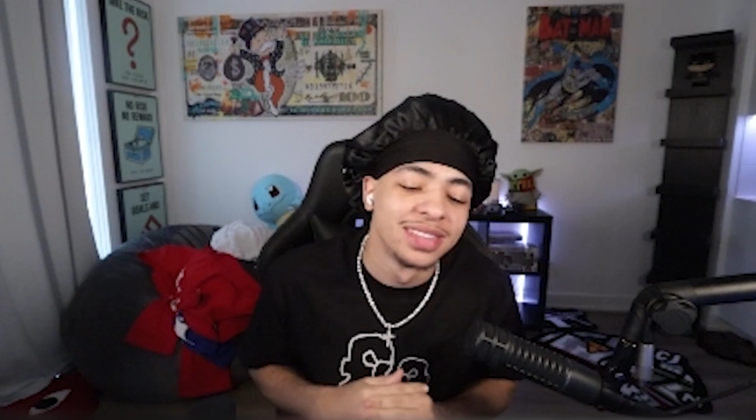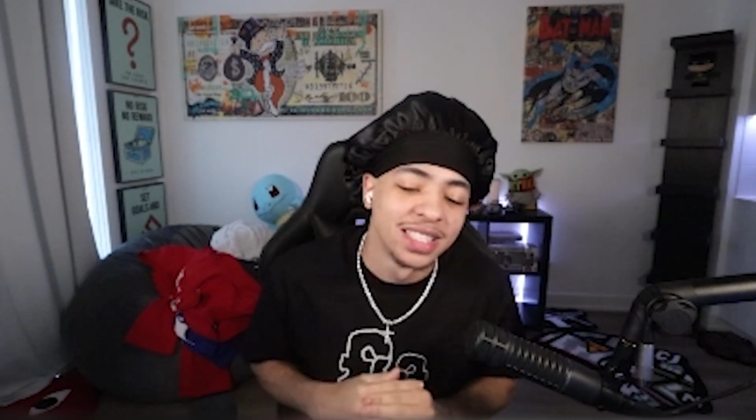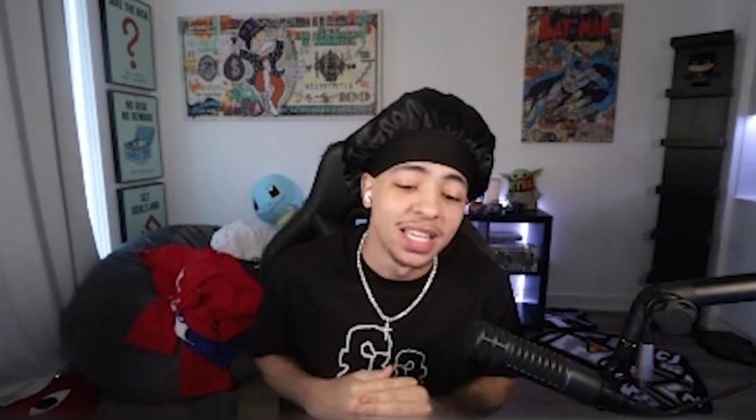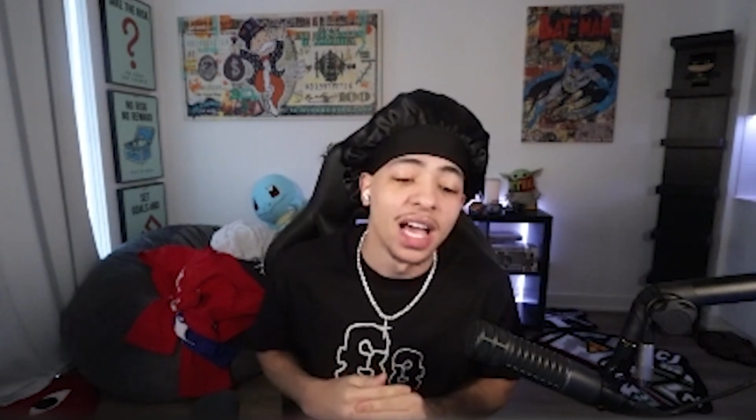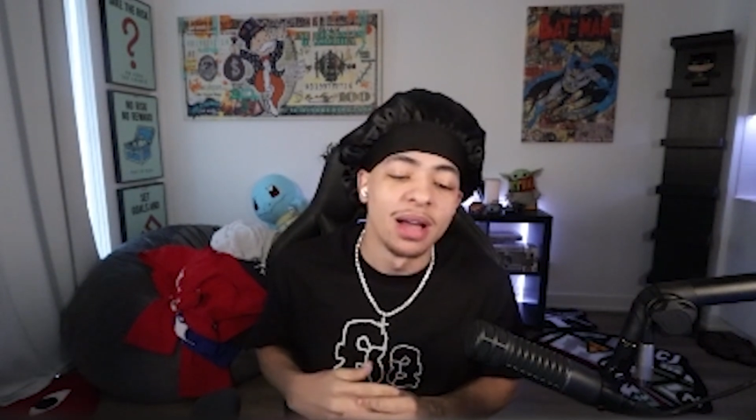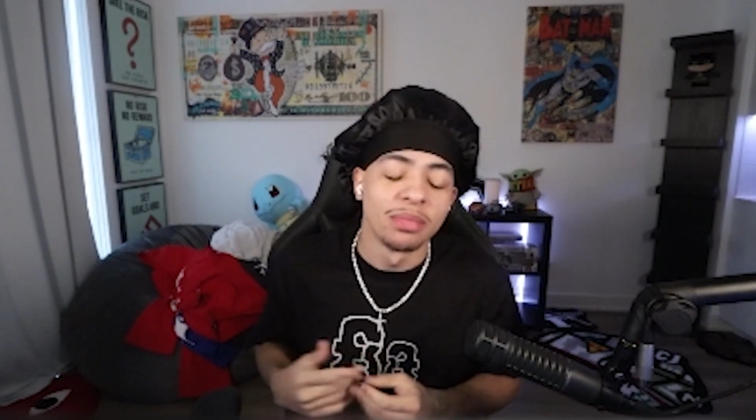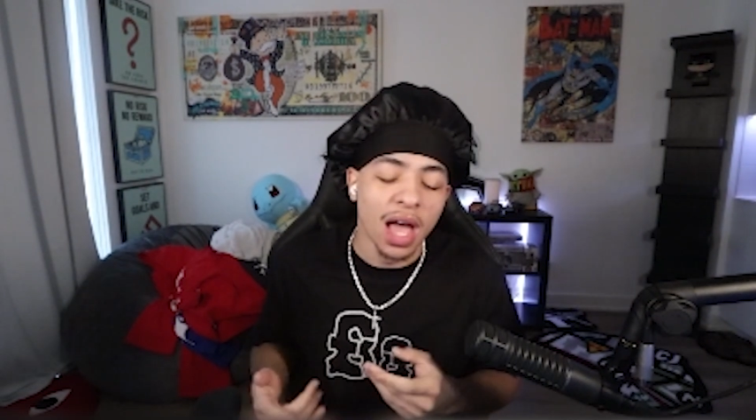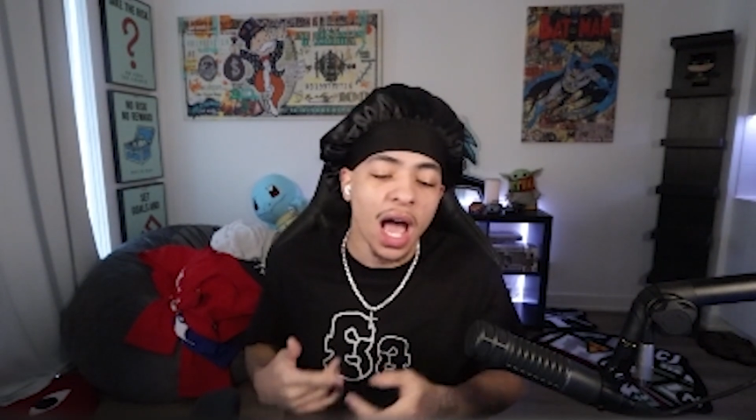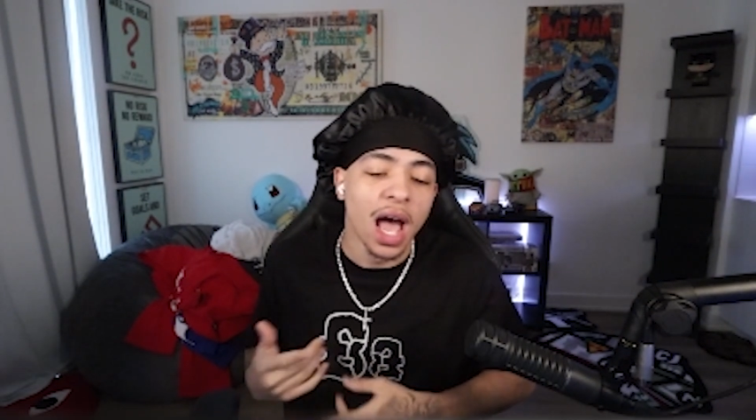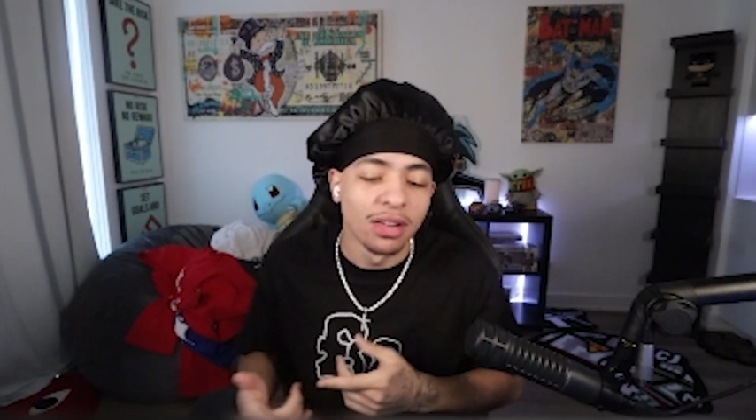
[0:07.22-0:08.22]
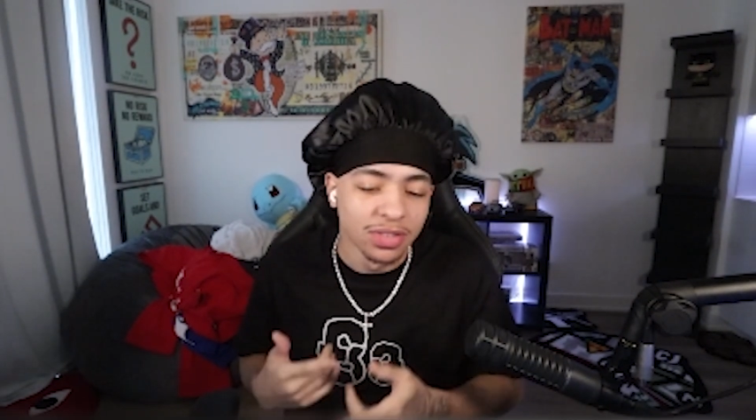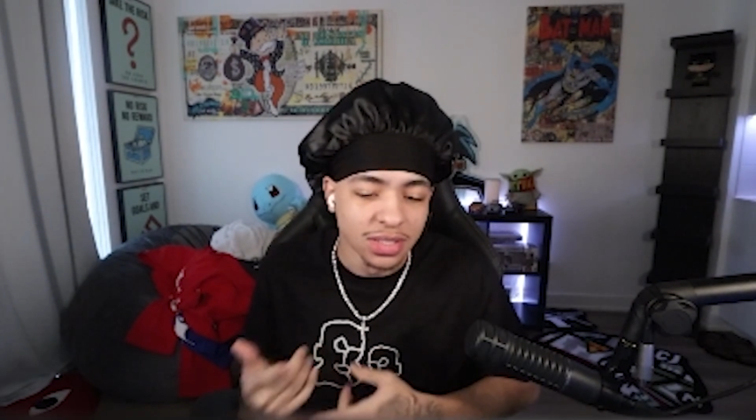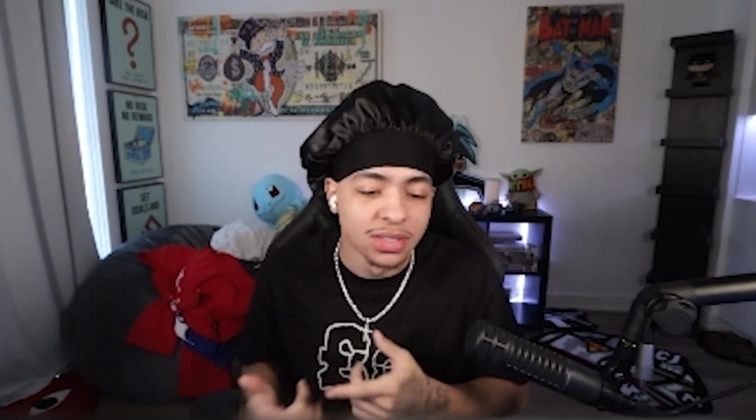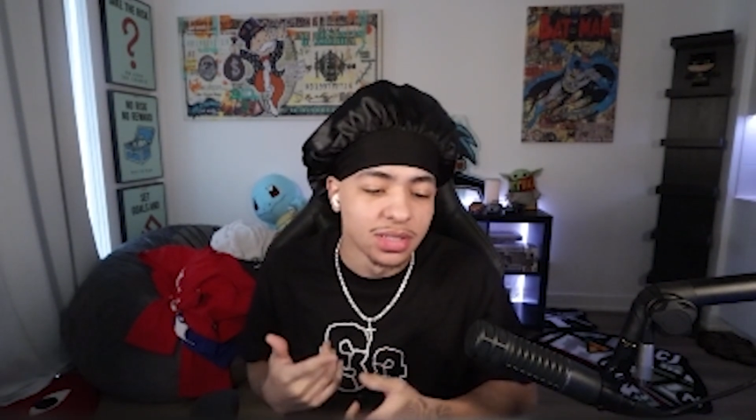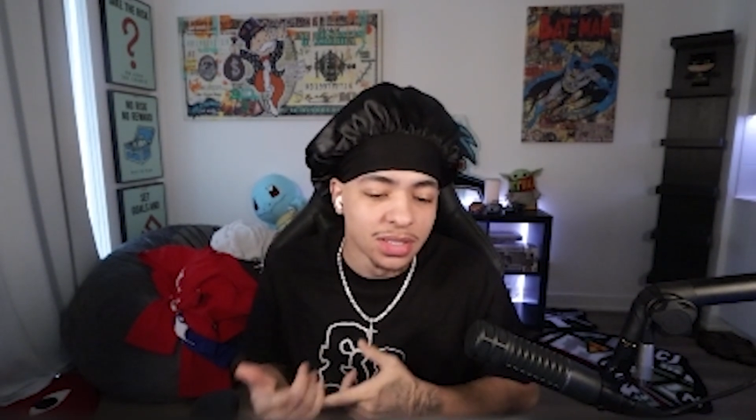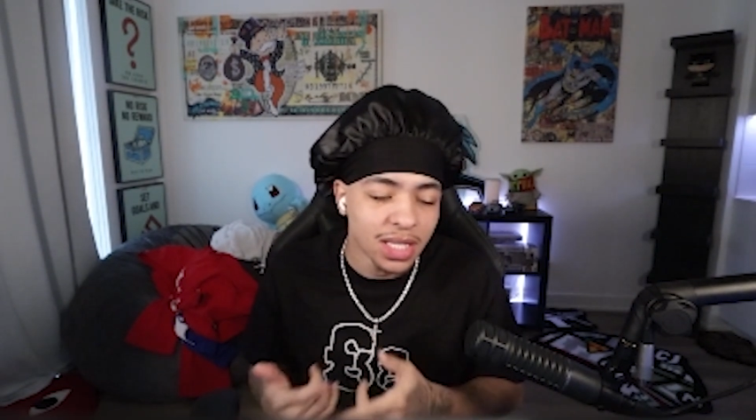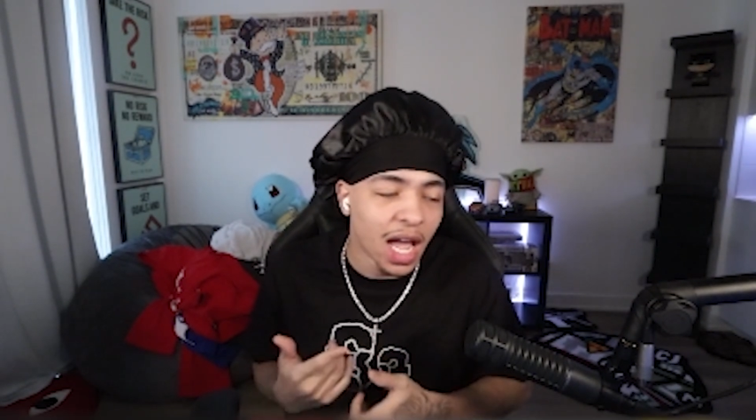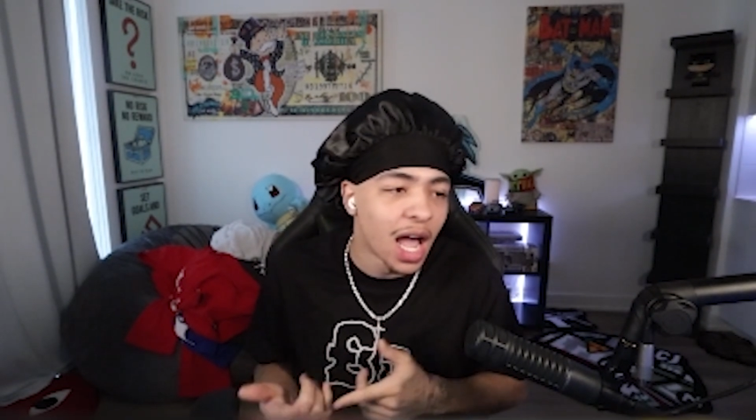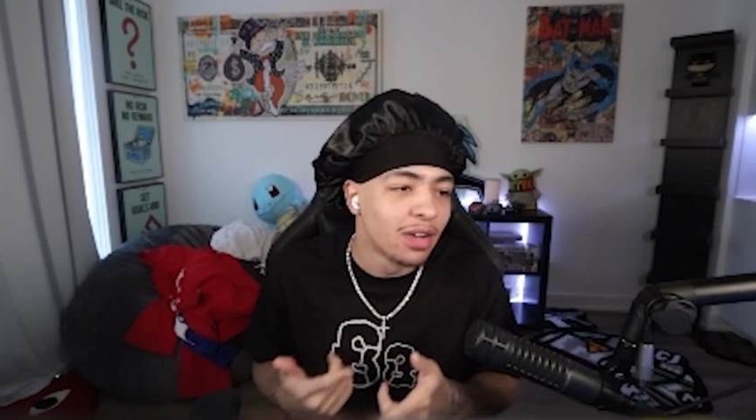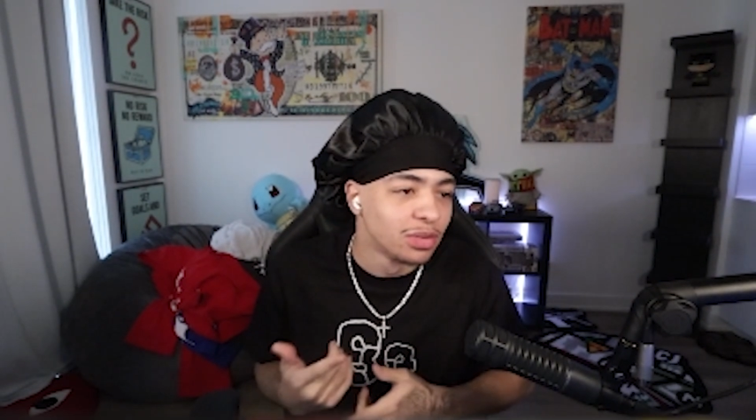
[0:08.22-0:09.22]
time that I haven't
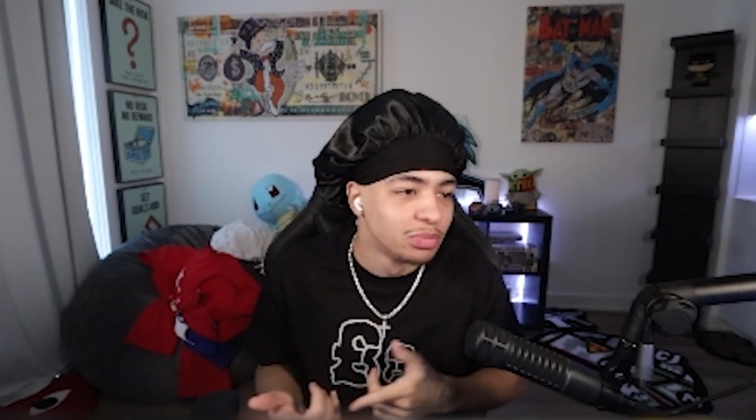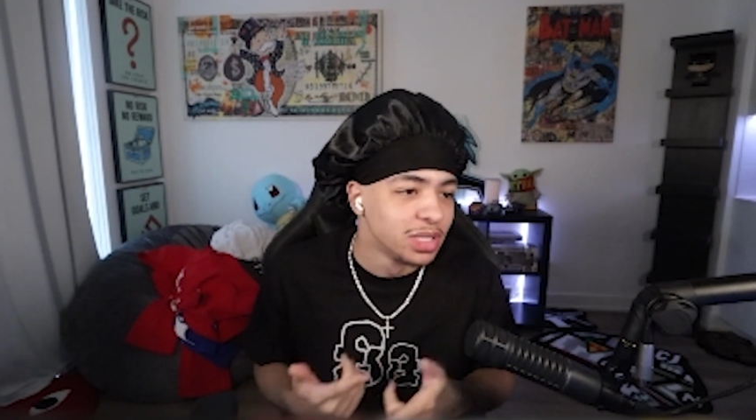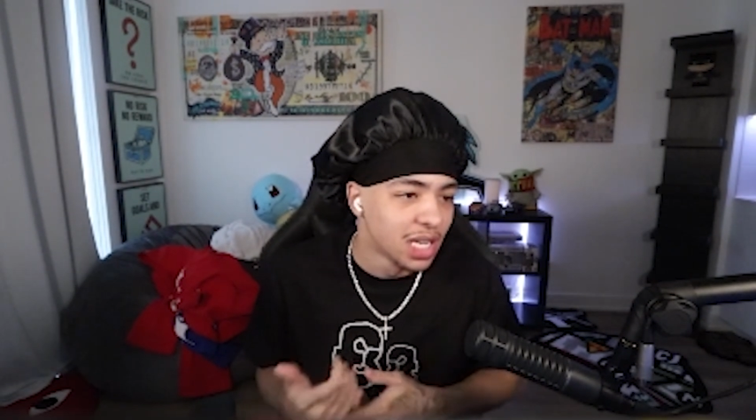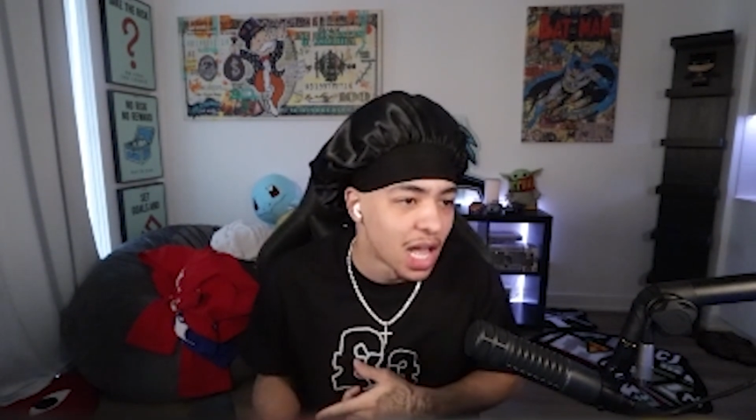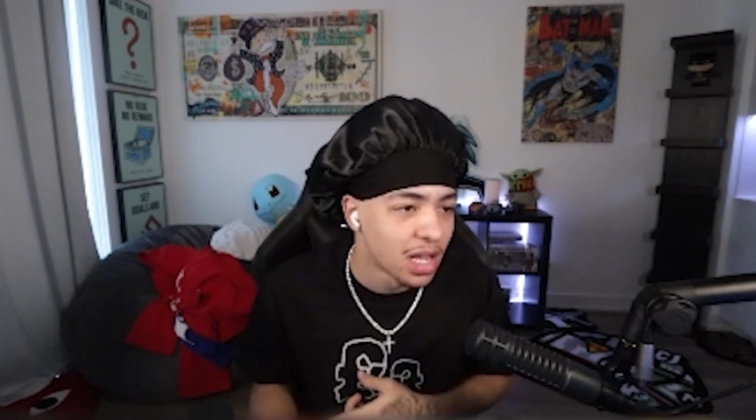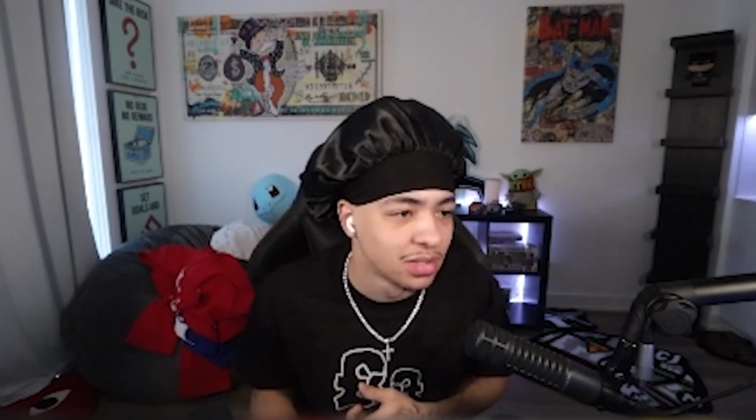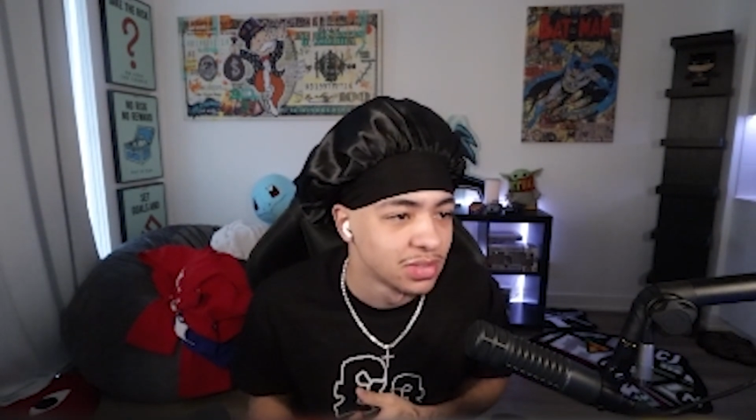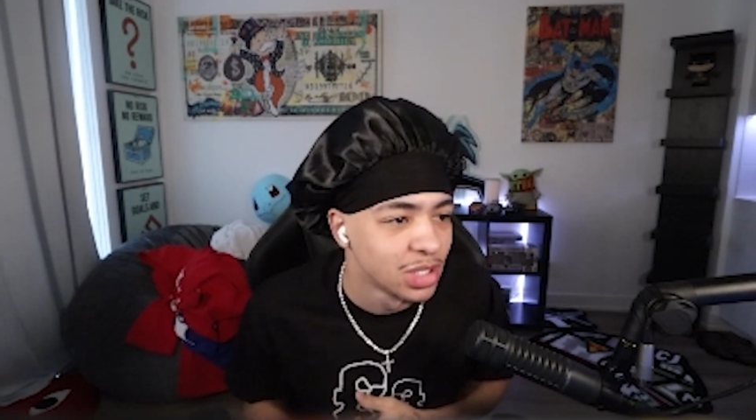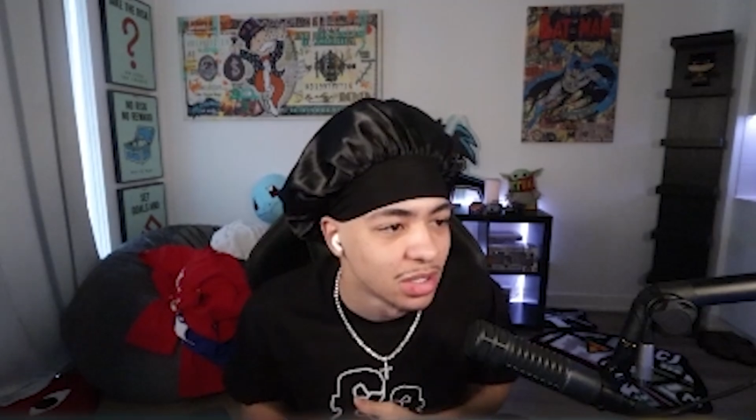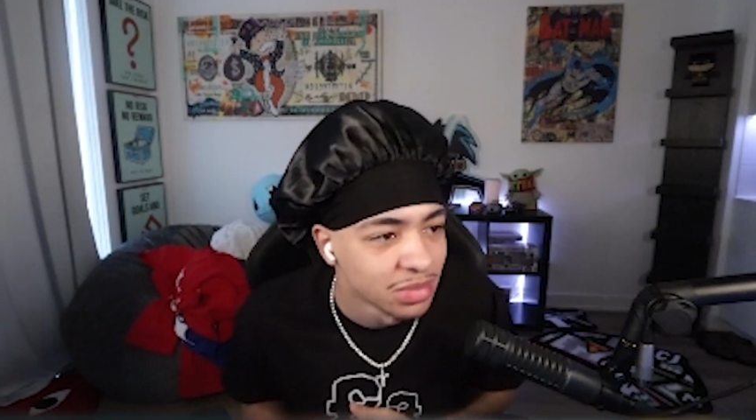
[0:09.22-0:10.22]
been live, you know what I'm